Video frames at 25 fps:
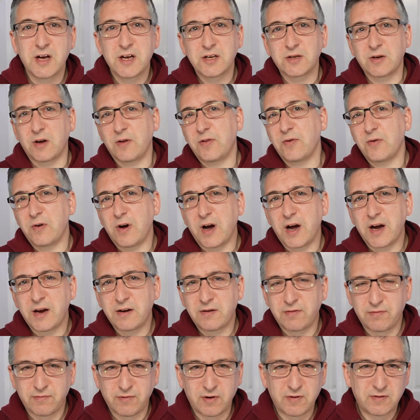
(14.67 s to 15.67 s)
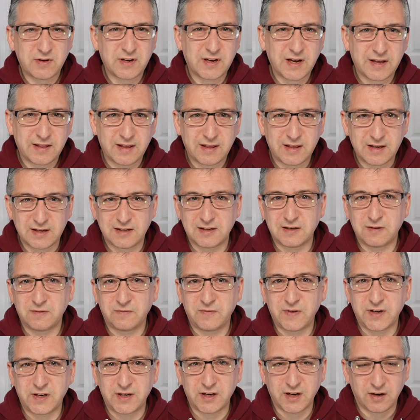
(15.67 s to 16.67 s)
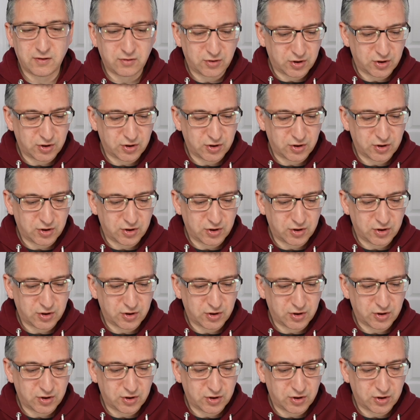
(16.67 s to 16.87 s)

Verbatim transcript: So I thought I'd throw together this little video